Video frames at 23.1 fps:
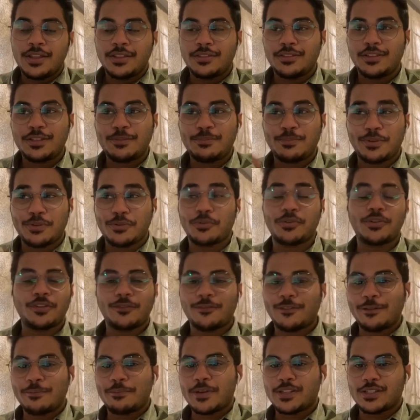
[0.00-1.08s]
This
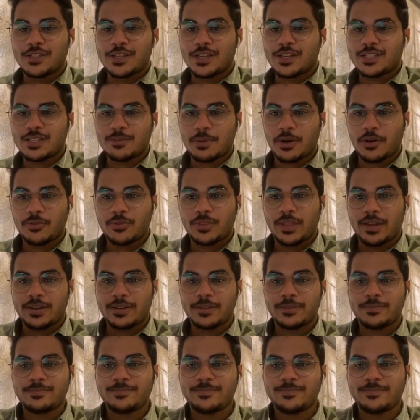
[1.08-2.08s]
beautiful picture is about that.